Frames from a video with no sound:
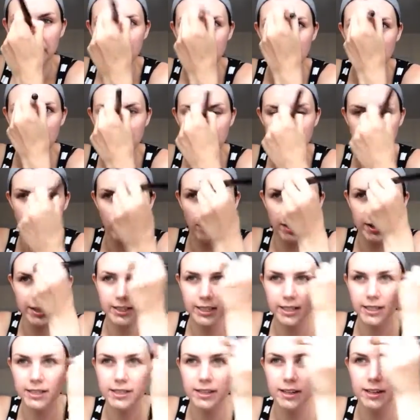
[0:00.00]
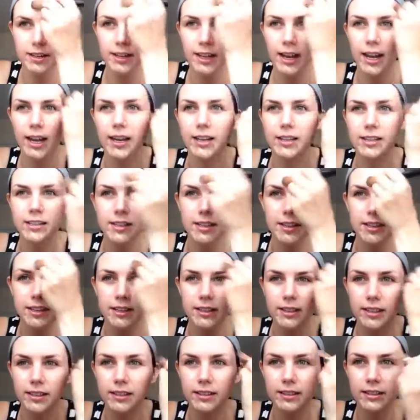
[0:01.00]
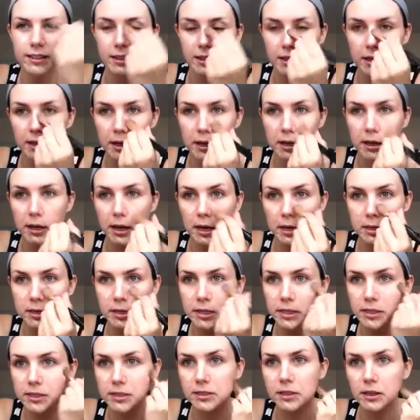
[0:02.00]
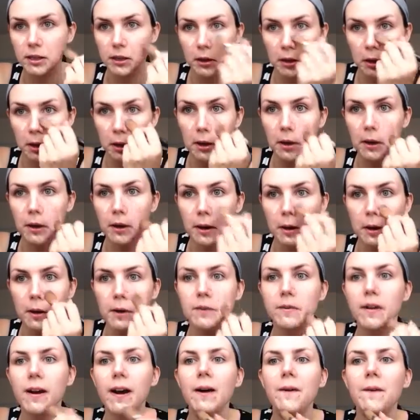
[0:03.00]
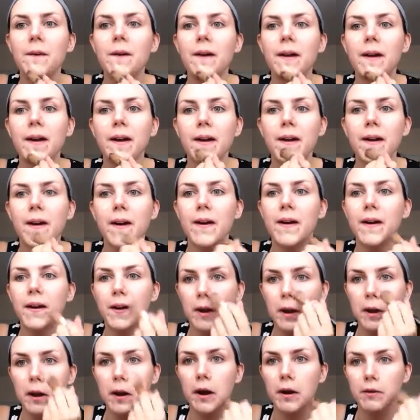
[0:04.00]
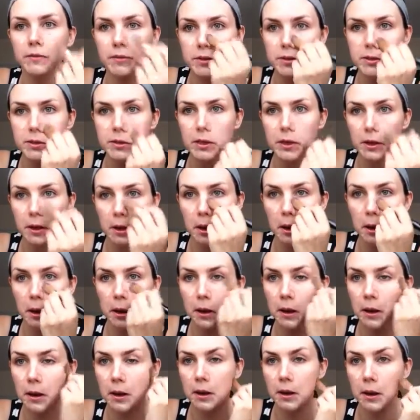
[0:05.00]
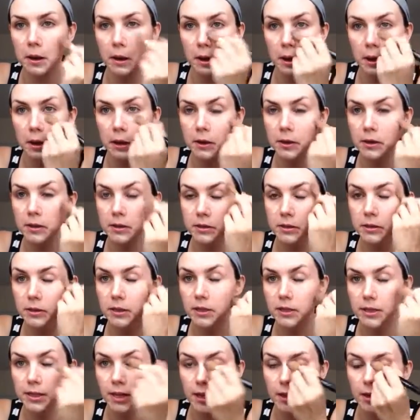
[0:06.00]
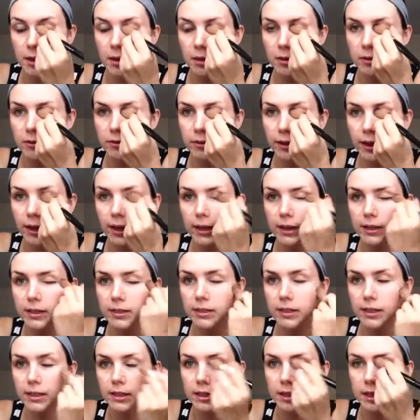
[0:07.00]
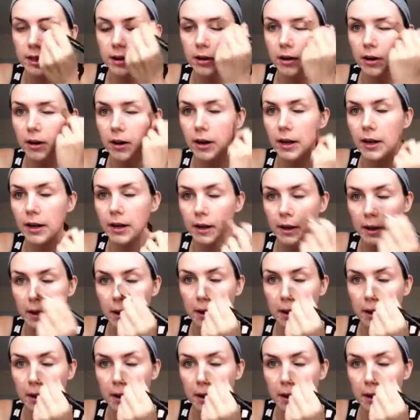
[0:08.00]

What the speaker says: I hope the lighting's okay so you can get a decent look at kind of how well it covers you. So you need to get the whole face, in the eye.